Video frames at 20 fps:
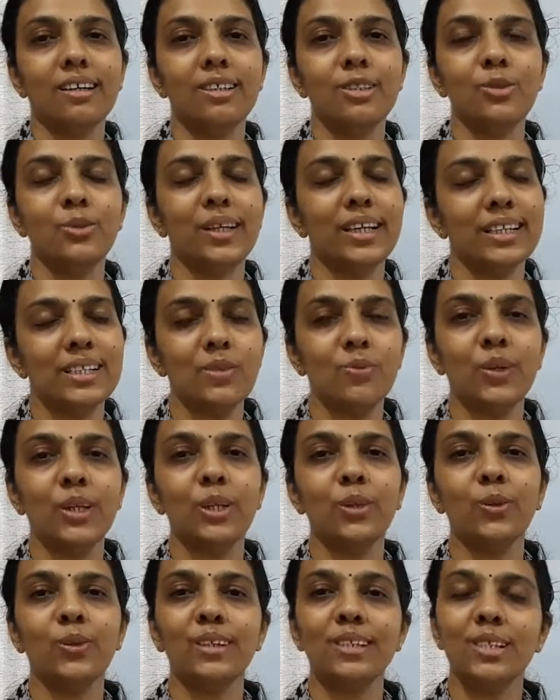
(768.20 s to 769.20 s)
today's
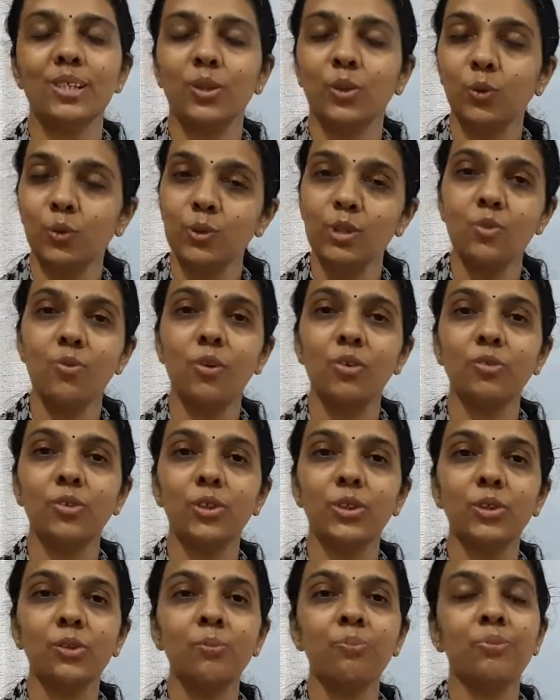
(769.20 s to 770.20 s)
video is useful
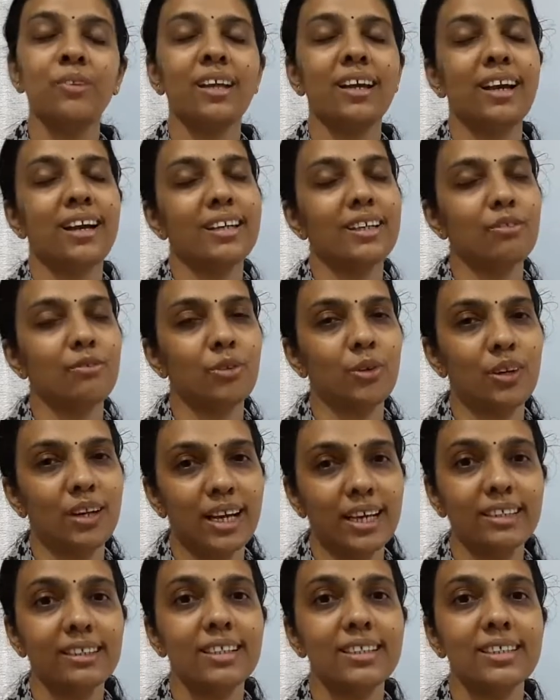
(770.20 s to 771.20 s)
for you, and if you
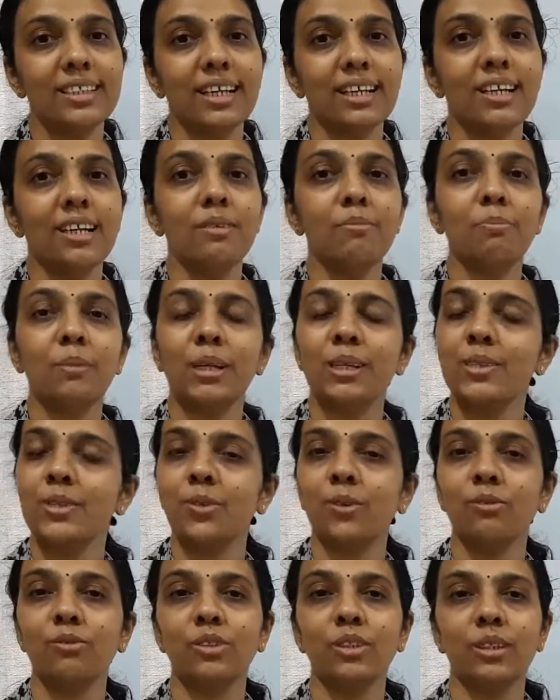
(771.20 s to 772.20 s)
like the channel, please
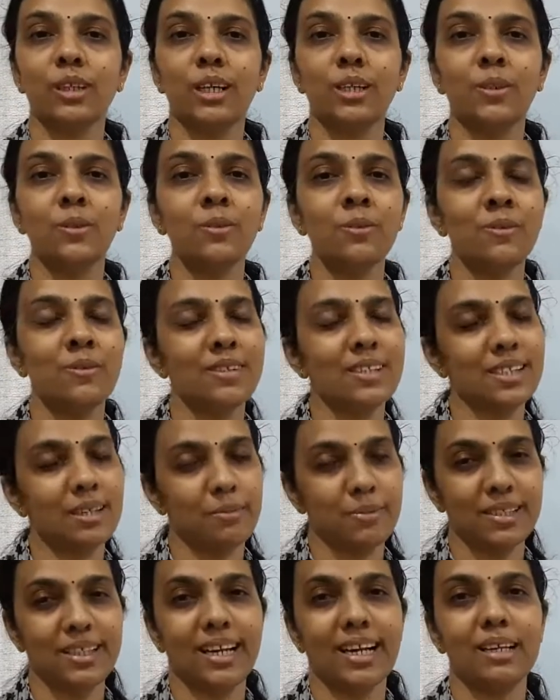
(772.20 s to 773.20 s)
don't forget to
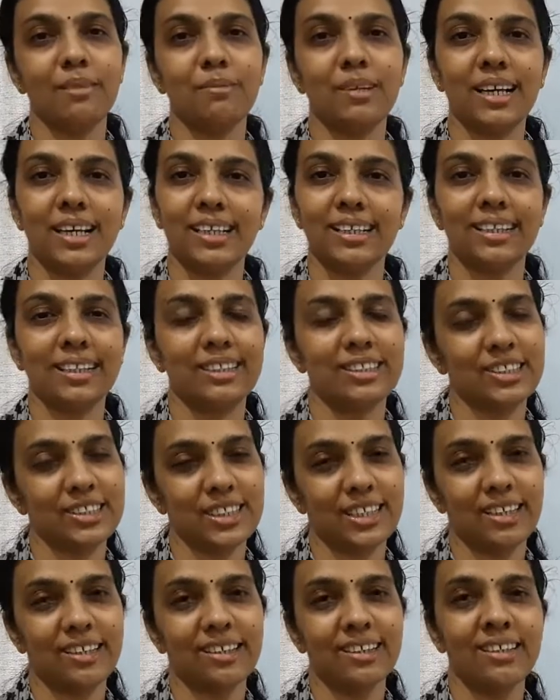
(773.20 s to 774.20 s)
subscribe, like and
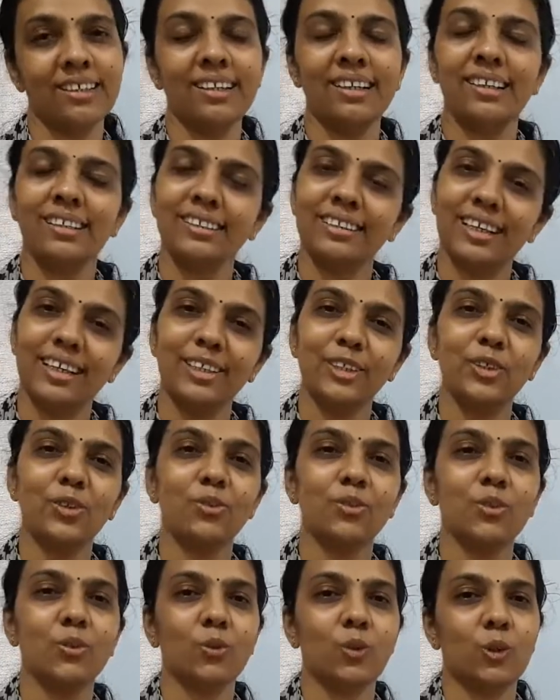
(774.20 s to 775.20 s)
share. Thank you
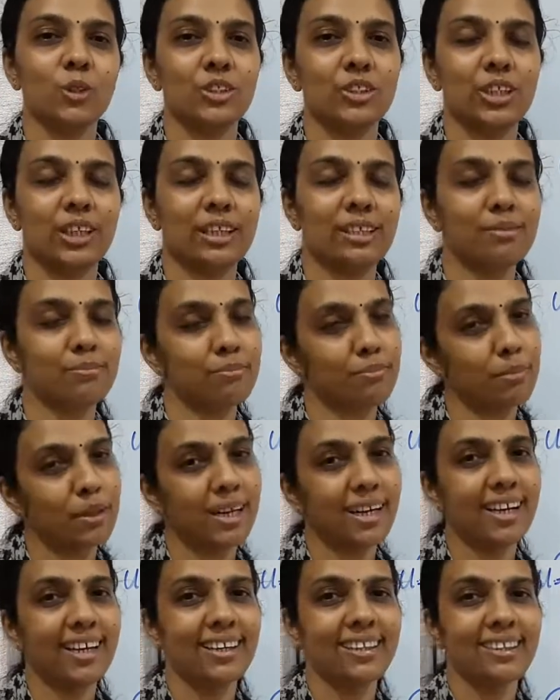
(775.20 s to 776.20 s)
for watching.
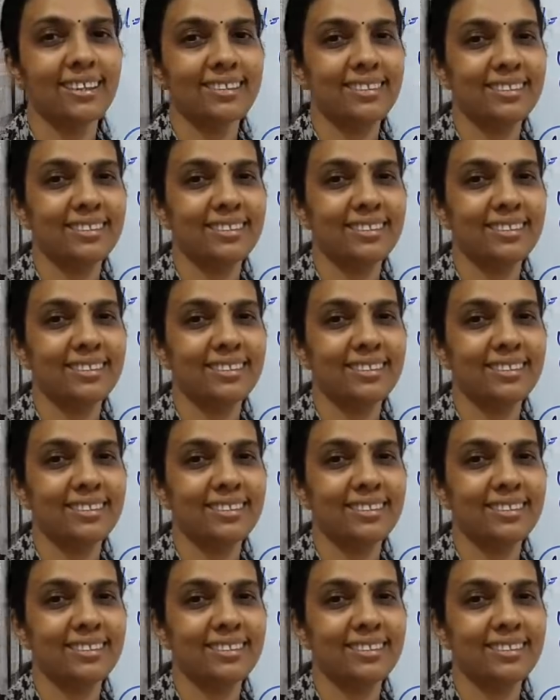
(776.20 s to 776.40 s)
Bye.